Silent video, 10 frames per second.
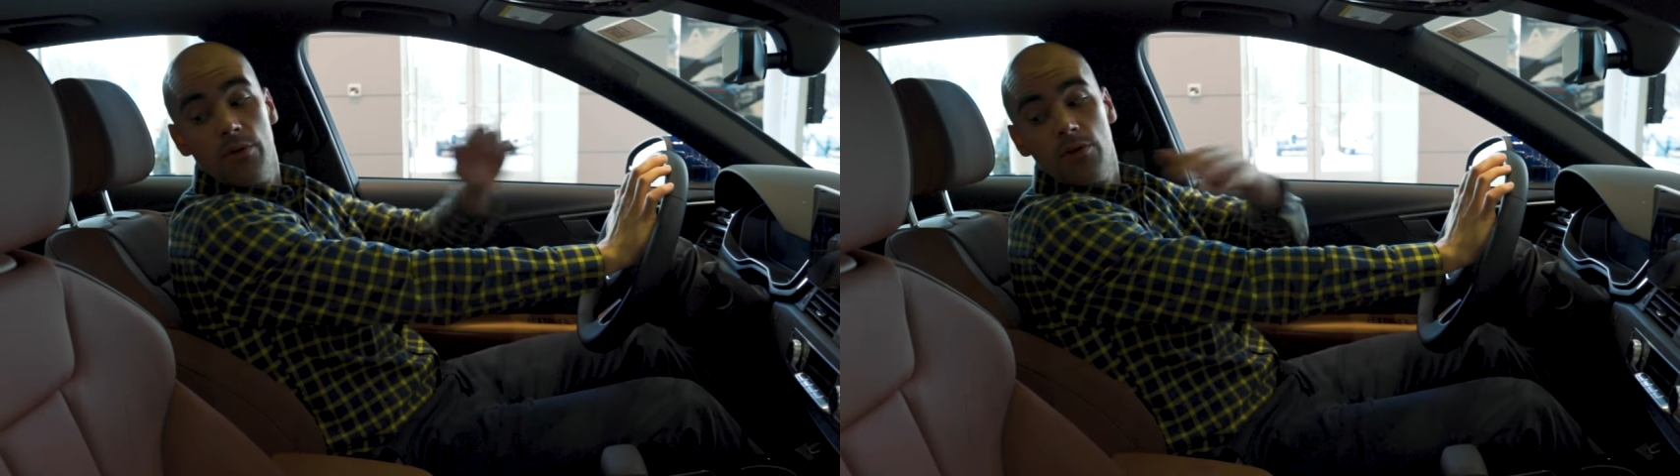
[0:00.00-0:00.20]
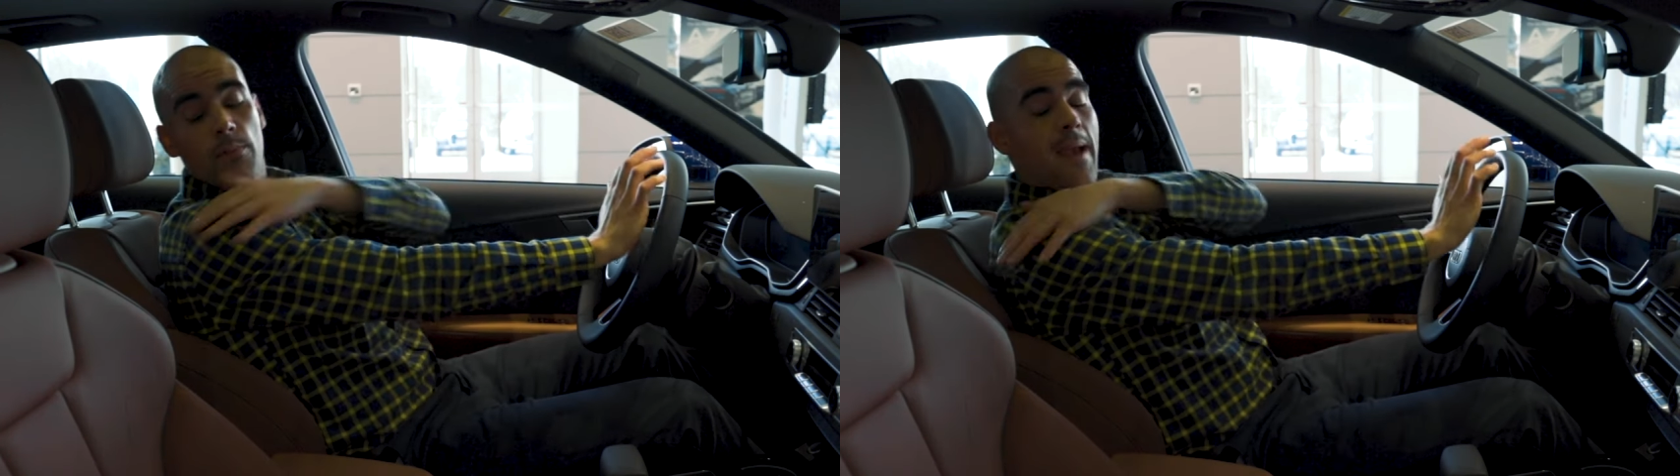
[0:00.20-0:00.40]

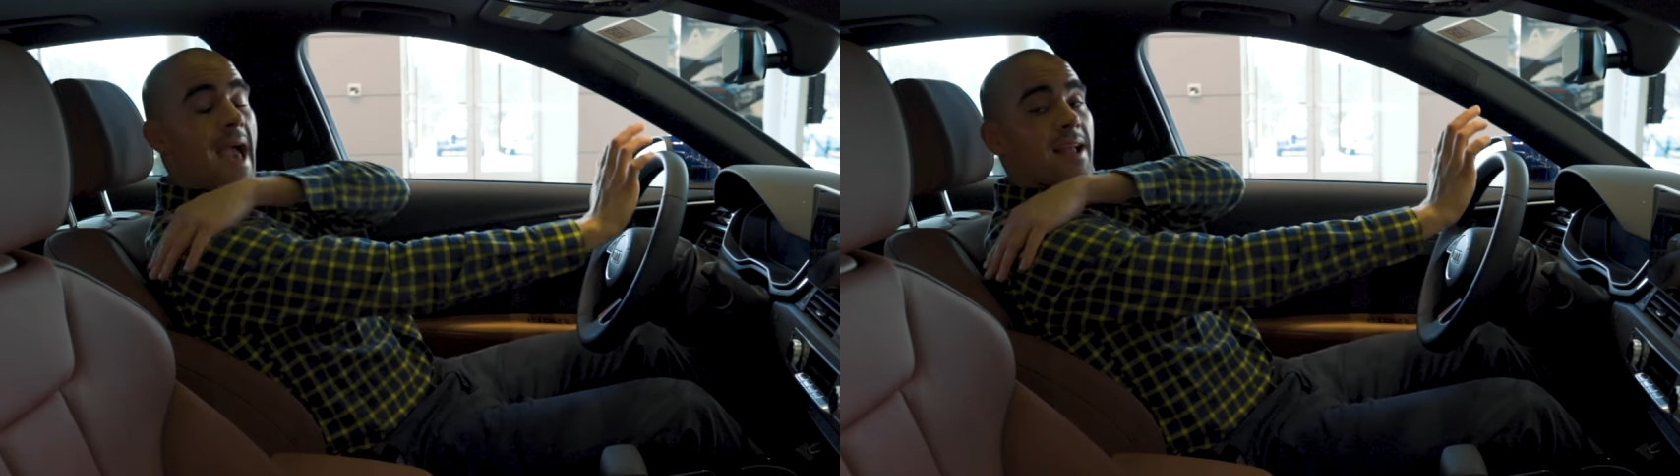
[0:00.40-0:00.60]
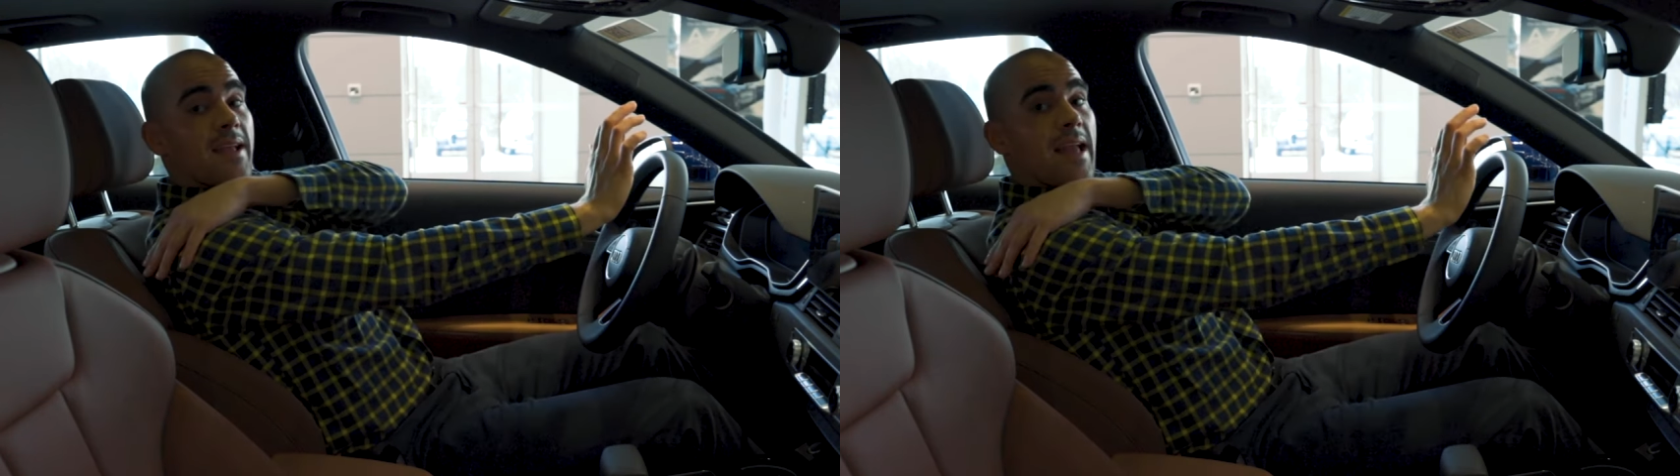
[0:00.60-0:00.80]
with your
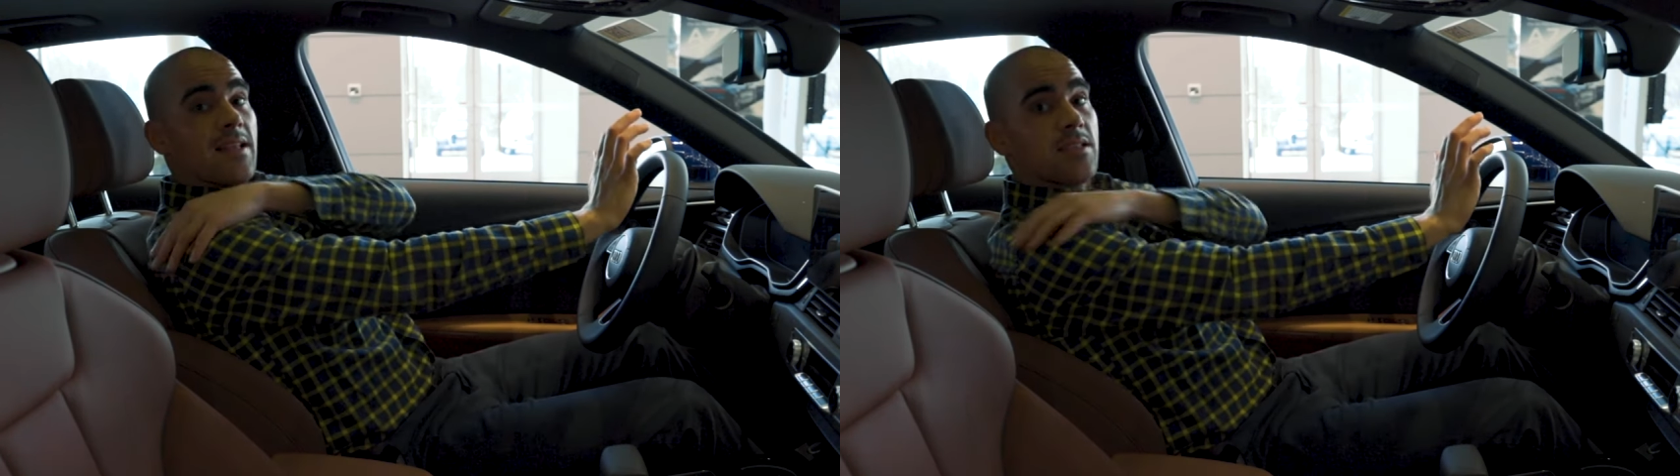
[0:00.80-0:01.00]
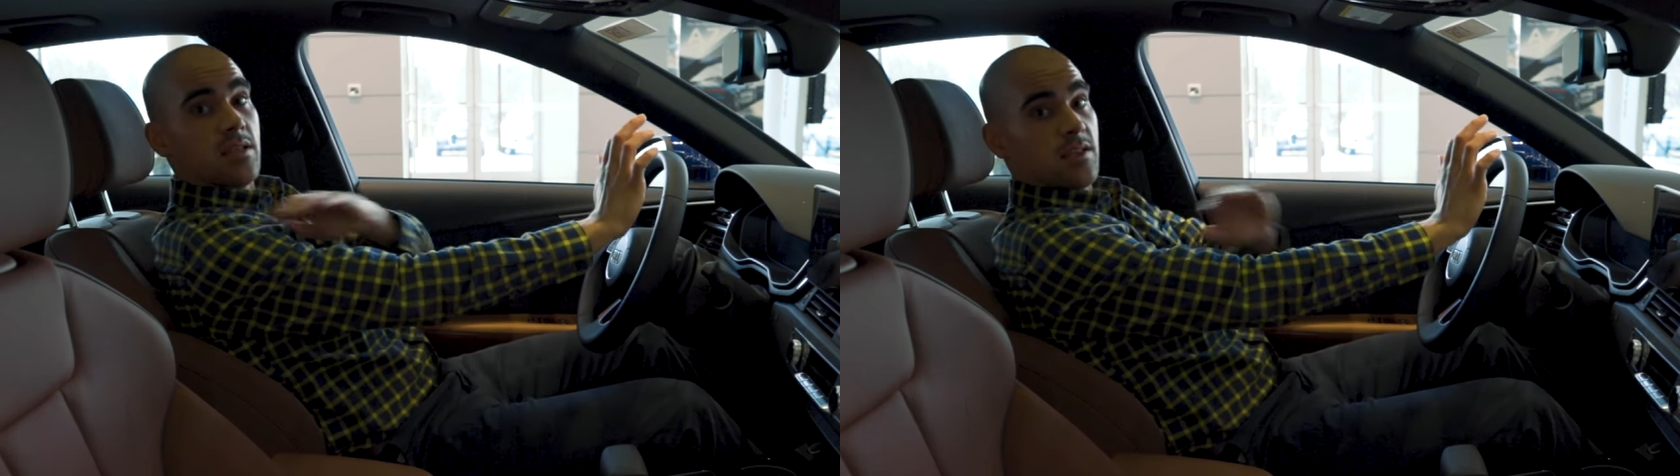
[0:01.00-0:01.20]
back
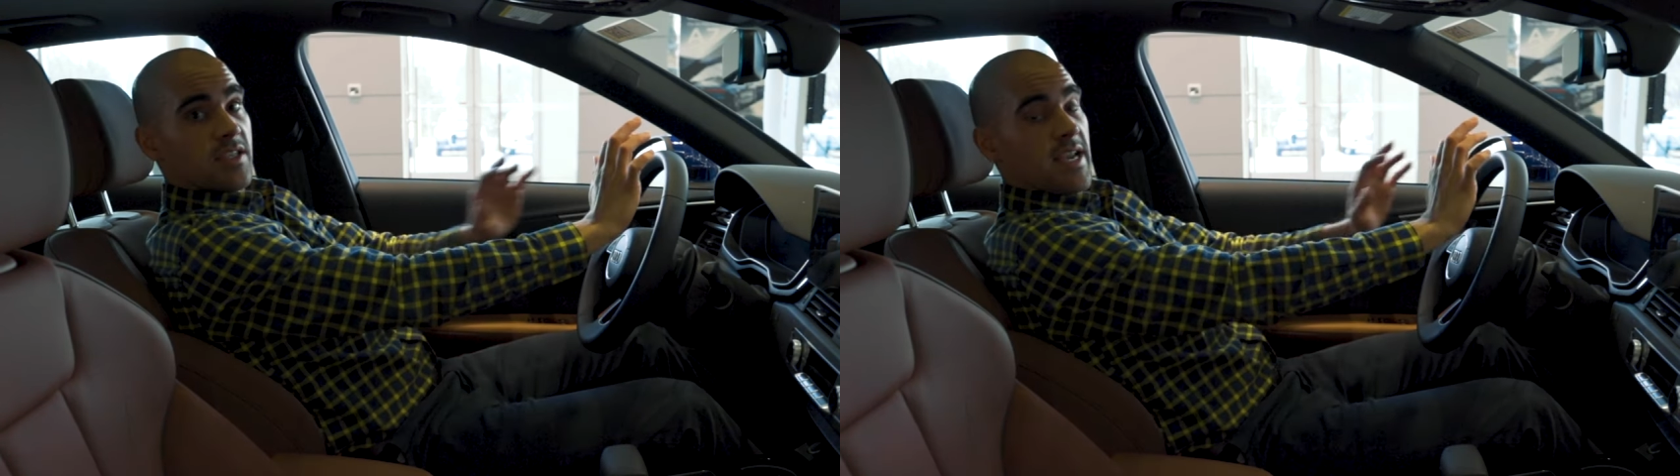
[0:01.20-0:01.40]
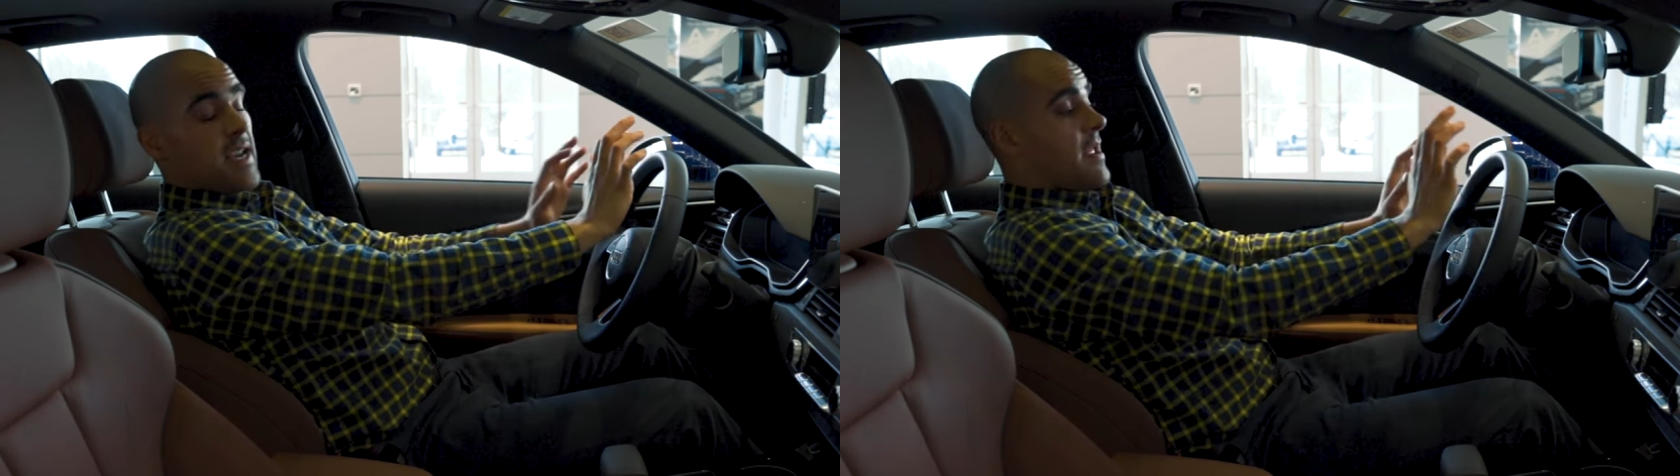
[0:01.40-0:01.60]
against the
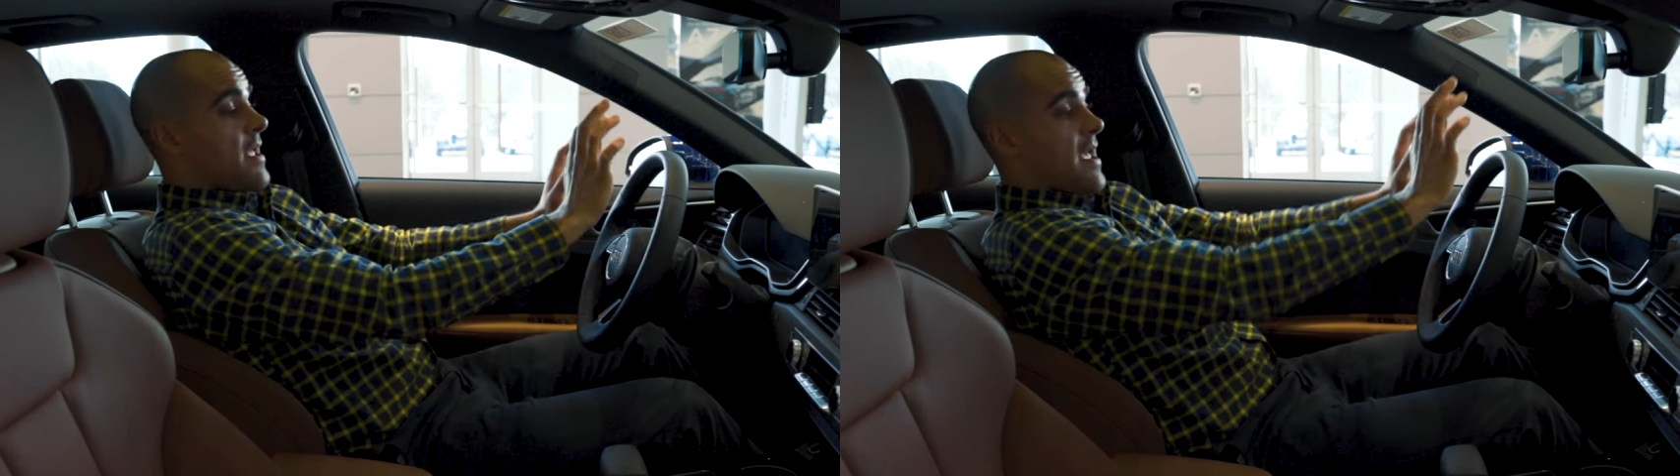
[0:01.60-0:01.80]
seat